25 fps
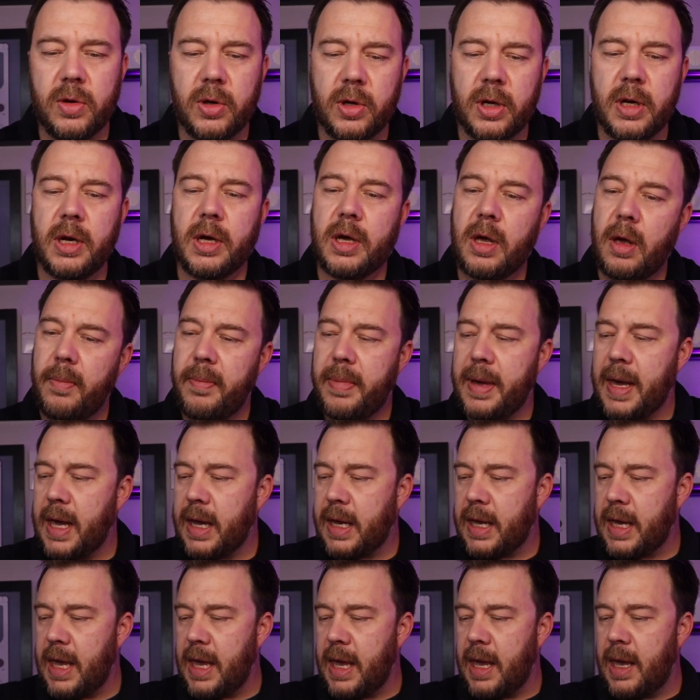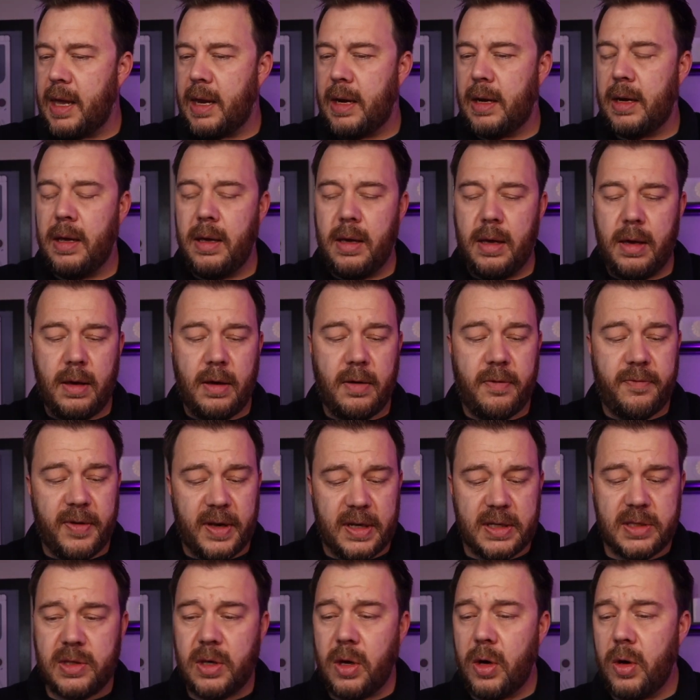they're gonna come back and
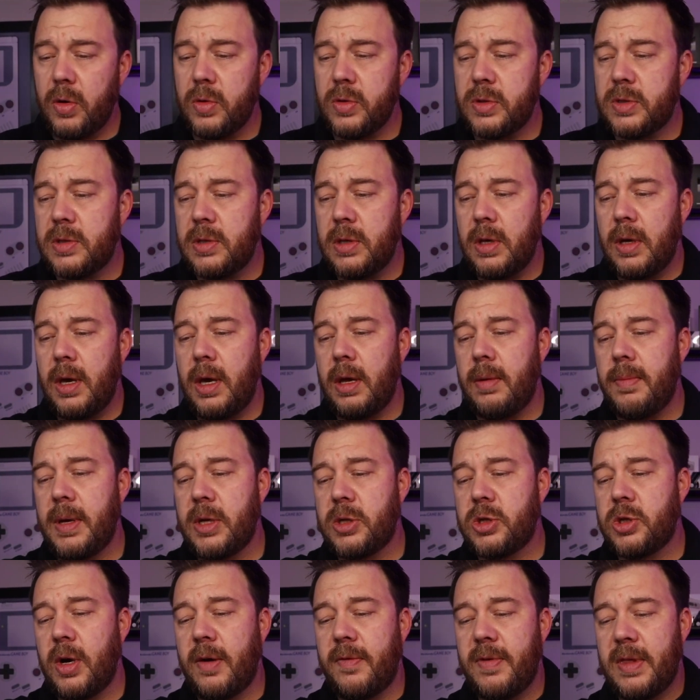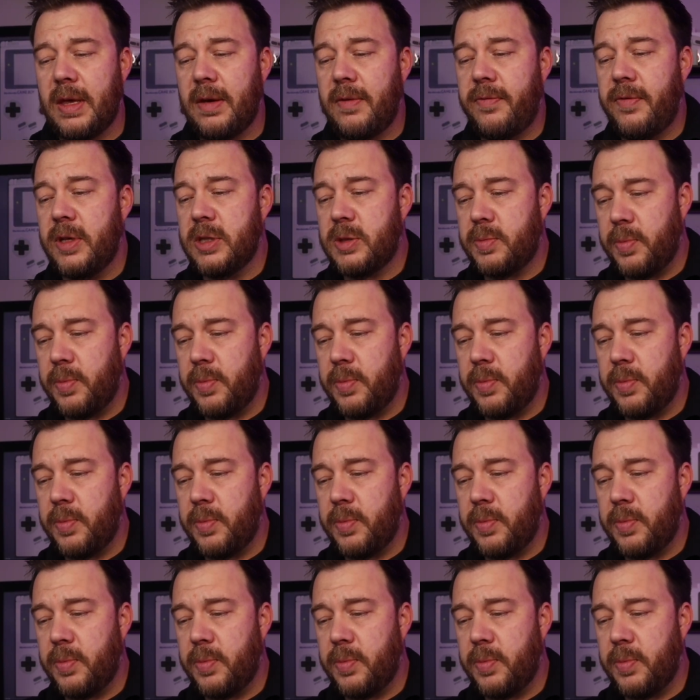fix those and make sure everything fits